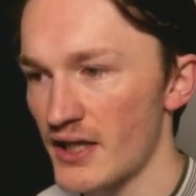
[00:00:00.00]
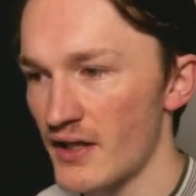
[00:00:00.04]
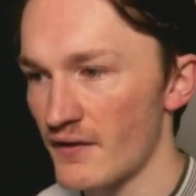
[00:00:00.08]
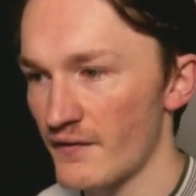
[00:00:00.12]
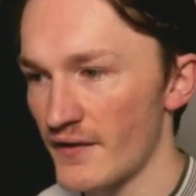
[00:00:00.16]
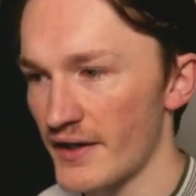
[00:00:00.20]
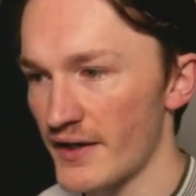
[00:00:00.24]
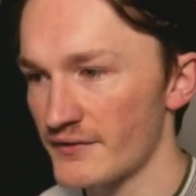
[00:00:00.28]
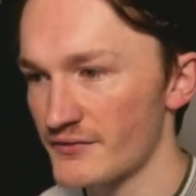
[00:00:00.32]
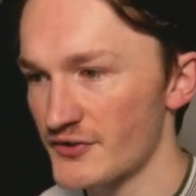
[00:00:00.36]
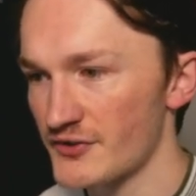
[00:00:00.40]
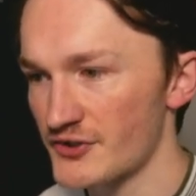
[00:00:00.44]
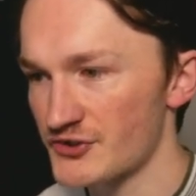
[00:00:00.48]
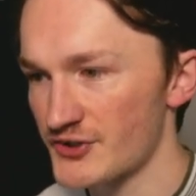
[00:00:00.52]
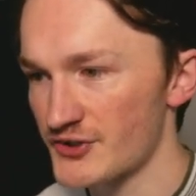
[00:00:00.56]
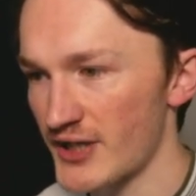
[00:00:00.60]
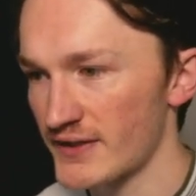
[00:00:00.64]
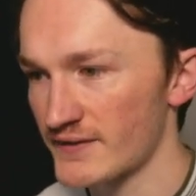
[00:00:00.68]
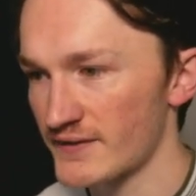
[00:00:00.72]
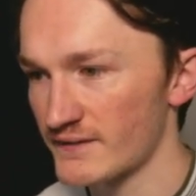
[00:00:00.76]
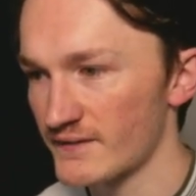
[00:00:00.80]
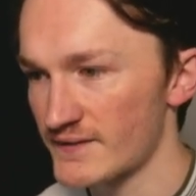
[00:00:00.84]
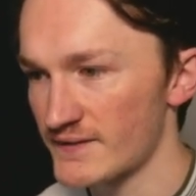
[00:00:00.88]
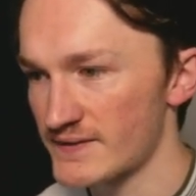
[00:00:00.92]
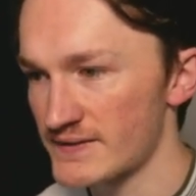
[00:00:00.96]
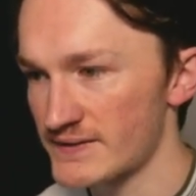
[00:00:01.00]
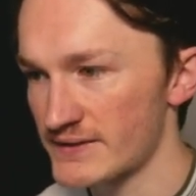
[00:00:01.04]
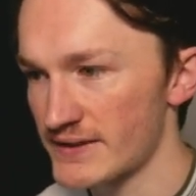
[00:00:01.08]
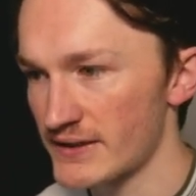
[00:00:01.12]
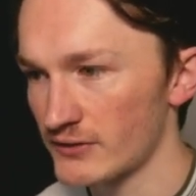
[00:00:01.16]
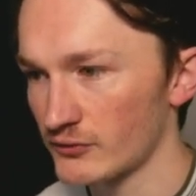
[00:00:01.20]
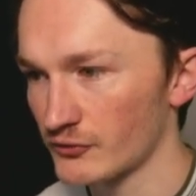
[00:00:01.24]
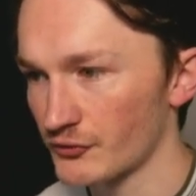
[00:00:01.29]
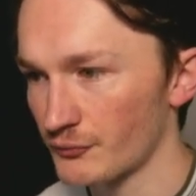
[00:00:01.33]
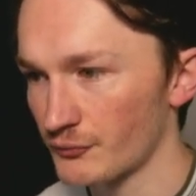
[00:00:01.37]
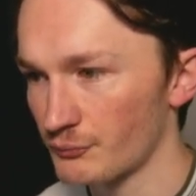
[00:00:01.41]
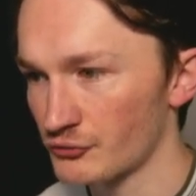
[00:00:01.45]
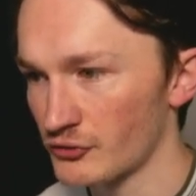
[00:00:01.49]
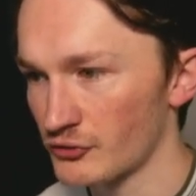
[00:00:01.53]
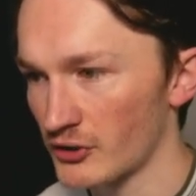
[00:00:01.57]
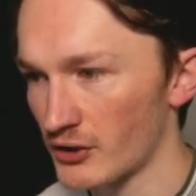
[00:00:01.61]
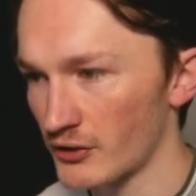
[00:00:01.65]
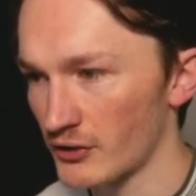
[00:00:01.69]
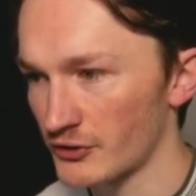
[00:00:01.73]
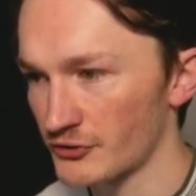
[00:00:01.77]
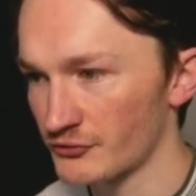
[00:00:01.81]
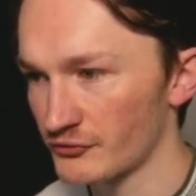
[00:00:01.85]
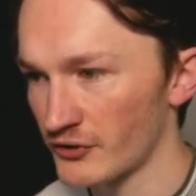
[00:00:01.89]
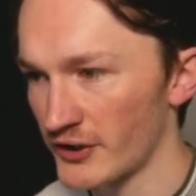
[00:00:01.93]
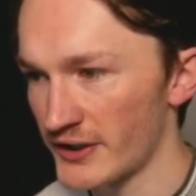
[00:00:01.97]
They understand the skill of the
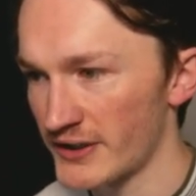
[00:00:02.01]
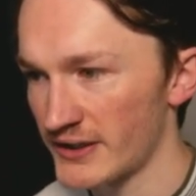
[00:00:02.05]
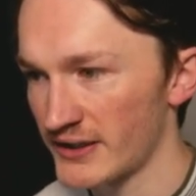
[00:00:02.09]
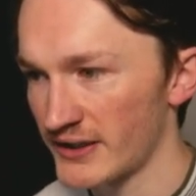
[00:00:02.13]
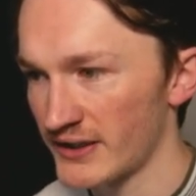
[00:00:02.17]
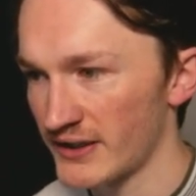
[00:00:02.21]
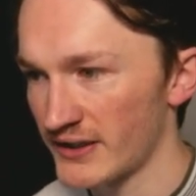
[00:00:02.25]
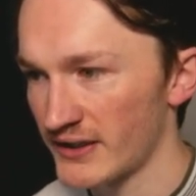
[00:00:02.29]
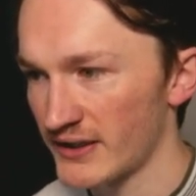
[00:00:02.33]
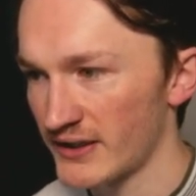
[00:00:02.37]
product, right?